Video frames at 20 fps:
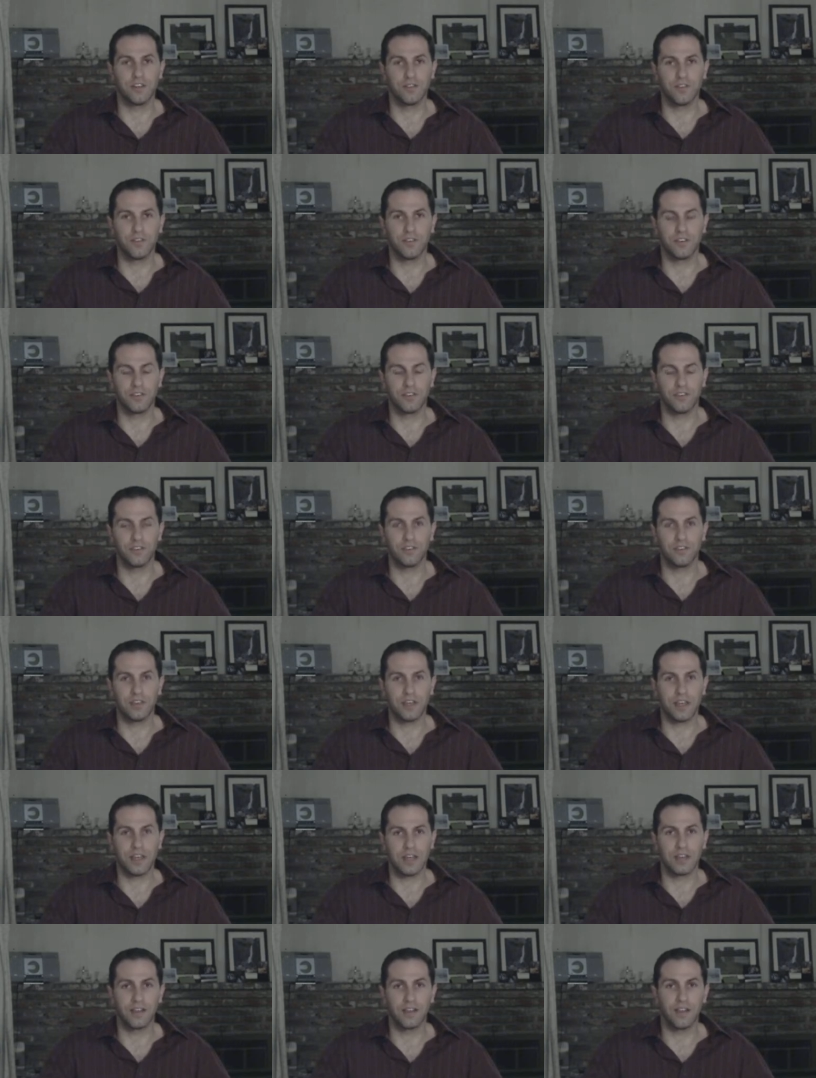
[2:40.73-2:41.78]

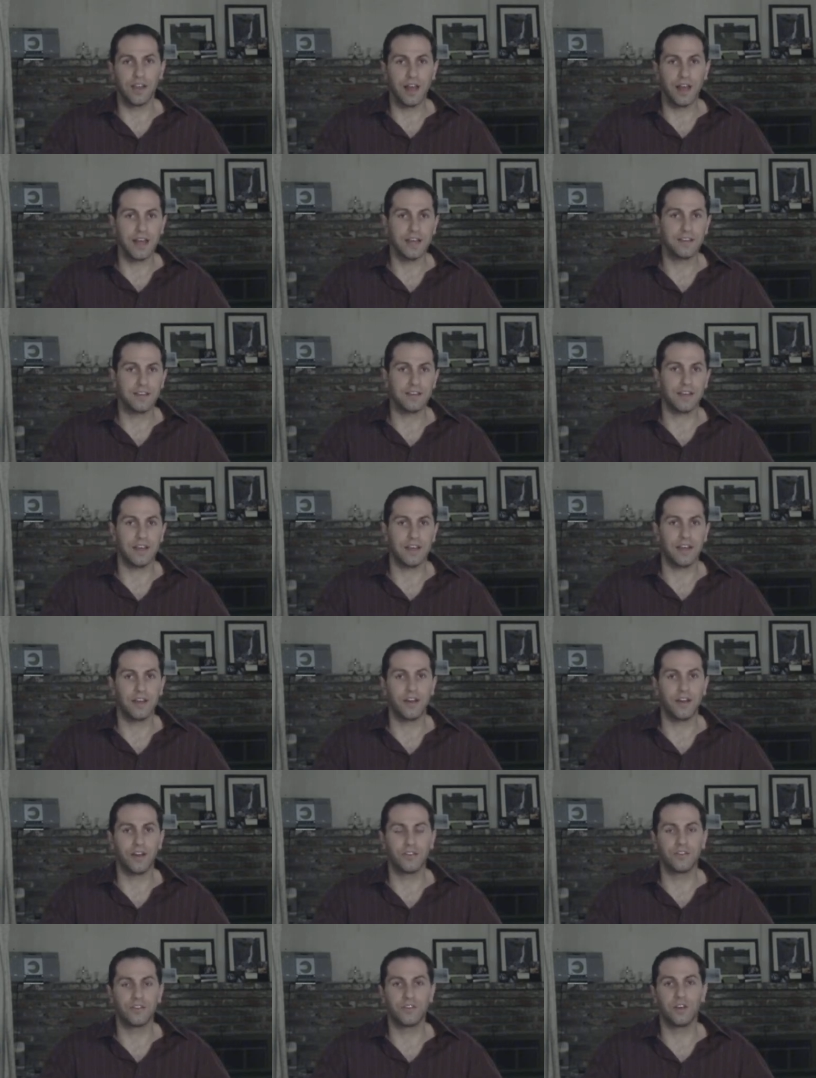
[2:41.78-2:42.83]
efficiency in the light, and
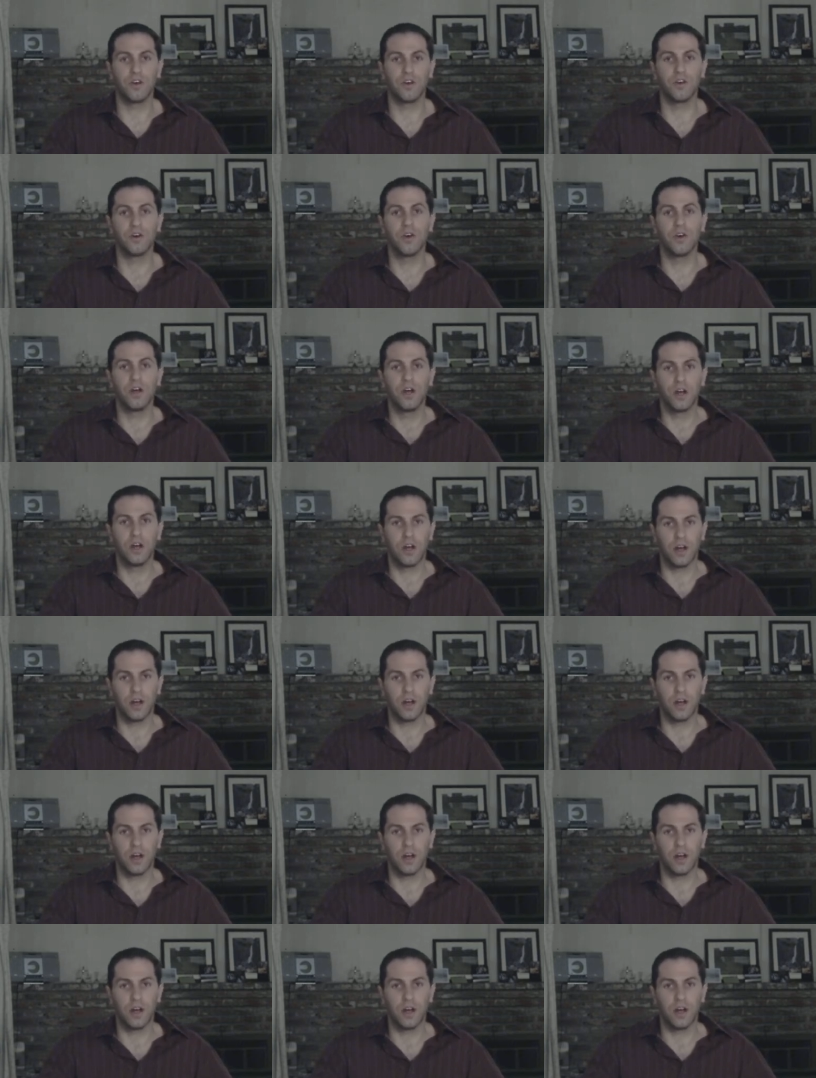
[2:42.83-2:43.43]
also